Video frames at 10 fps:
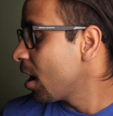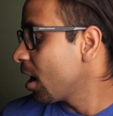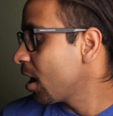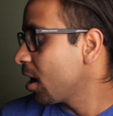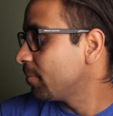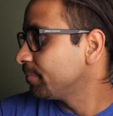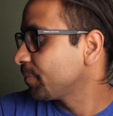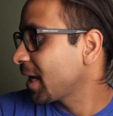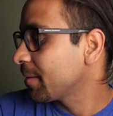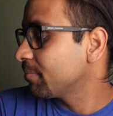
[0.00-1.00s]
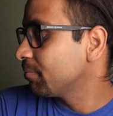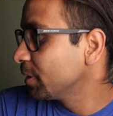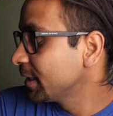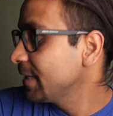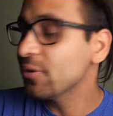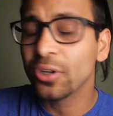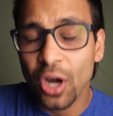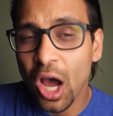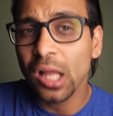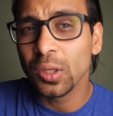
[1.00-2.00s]
And believe it or
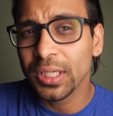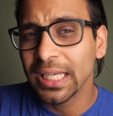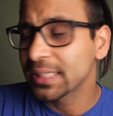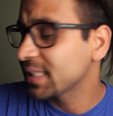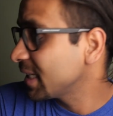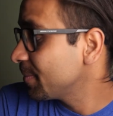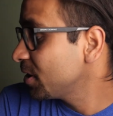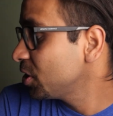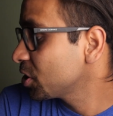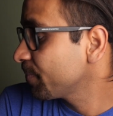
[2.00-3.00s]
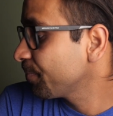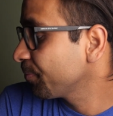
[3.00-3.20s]
not, looking at this image,